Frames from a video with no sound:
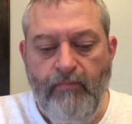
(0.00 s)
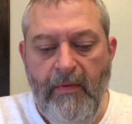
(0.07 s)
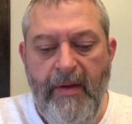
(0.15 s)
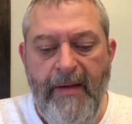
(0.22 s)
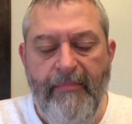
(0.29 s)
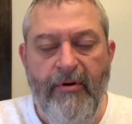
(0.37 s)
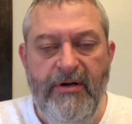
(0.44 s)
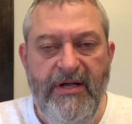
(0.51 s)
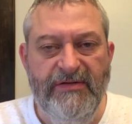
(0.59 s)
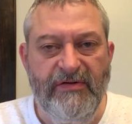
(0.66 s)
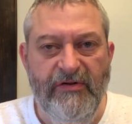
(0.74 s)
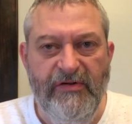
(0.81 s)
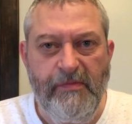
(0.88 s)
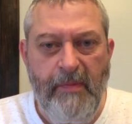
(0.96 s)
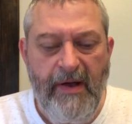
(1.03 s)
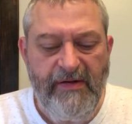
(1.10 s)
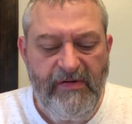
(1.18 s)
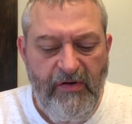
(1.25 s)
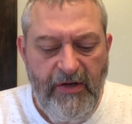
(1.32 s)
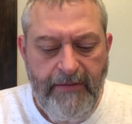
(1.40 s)
pepperoni has a little
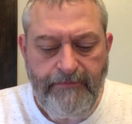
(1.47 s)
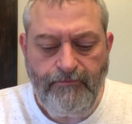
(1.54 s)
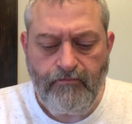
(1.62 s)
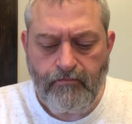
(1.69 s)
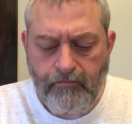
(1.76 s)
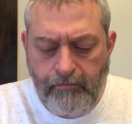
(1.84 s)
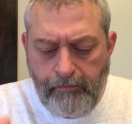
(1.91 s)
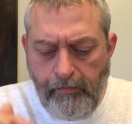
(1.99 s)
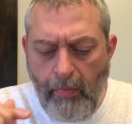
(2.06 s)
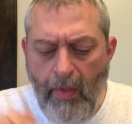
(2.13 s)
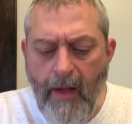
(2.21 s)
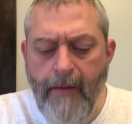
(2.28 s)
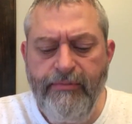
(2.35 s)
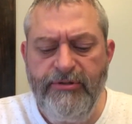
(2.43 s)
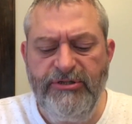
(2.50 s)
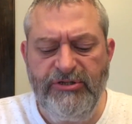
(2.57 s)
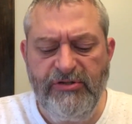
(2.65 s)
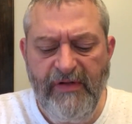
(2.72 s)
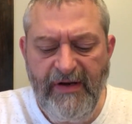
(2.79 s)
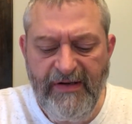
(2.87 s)
spice to it. I'm pretty
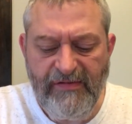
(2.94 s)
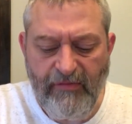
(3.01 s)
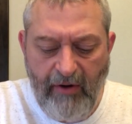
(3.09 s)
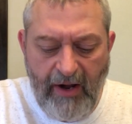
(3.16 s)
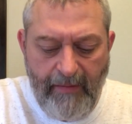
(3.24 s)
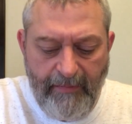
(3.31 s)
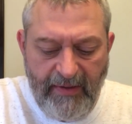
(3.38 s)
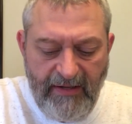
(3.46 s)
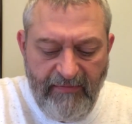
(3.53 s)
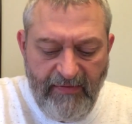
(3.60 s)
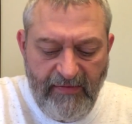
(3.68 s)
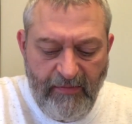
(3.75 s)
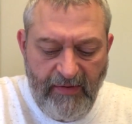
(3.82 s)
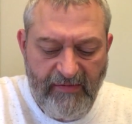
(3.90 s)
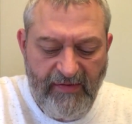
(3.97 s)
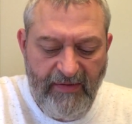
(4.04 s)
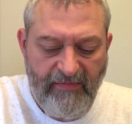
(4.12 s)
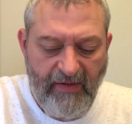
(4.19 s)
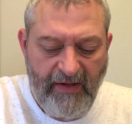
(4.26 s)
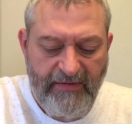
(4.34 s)
sure that is ground beef. That's what it
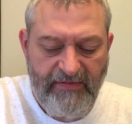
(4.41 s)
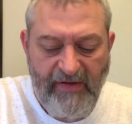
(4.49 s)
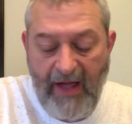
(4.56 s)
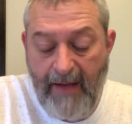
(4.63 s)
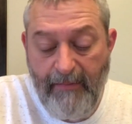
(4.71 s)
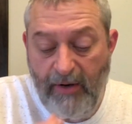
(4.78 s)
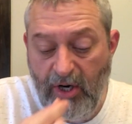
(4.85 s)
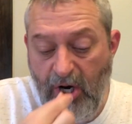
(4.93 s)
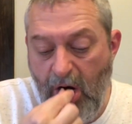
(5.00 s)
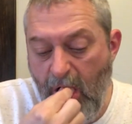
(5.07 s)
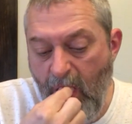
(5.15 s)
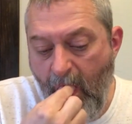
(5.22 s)
seems like, just hamburger.